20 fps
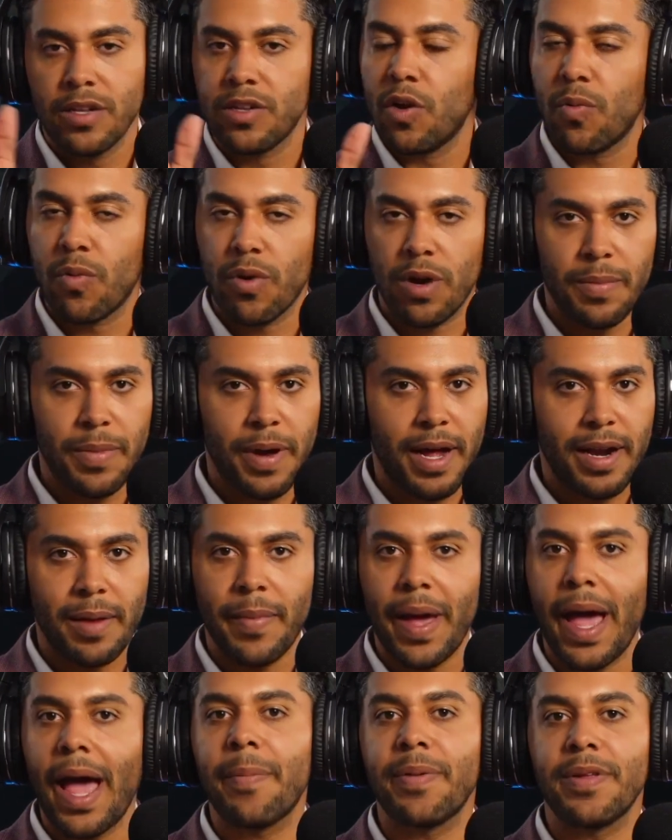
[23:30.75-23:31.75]
Don't worry about it.
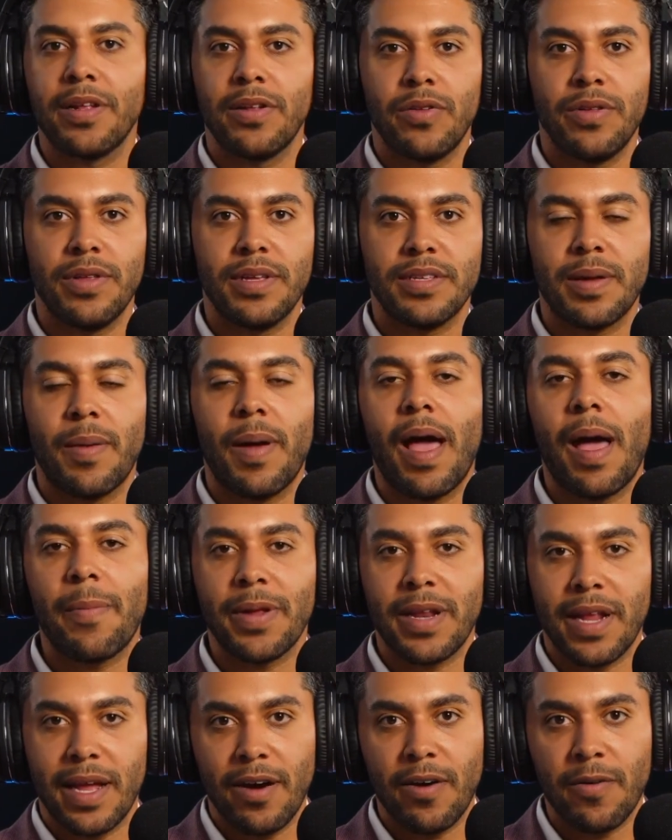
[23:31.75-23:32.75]
I'm happy to do this. I'm
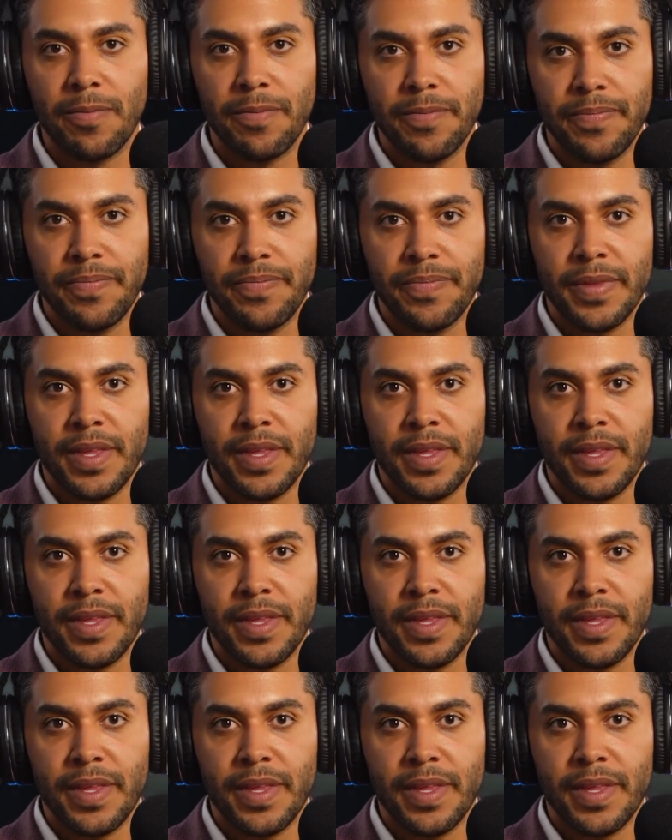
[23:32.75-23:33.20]
happy to help.